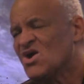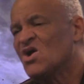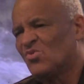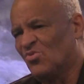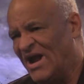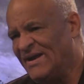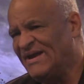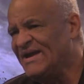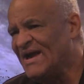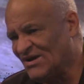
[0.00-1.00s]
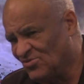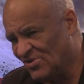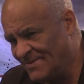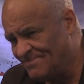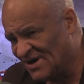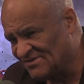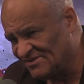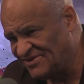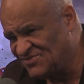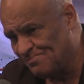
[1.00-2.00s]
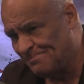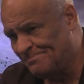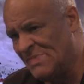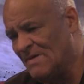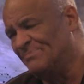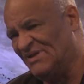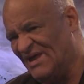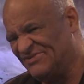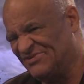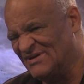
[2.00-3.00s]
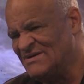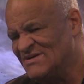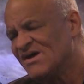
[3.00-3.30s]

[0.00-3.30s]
Ray, he had Ray Buckley's blessing.